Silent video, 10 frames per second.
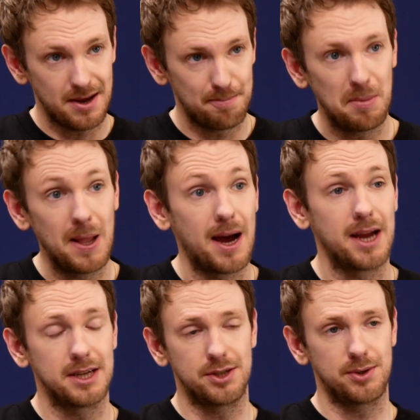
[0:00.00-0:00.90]
apply
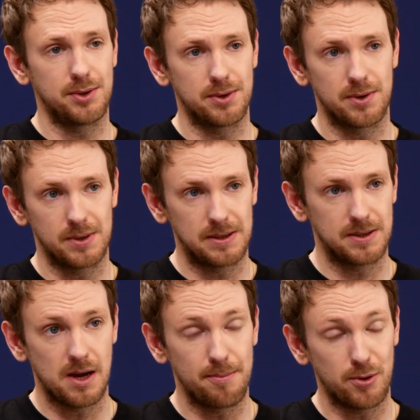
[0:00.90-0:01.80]
it to your design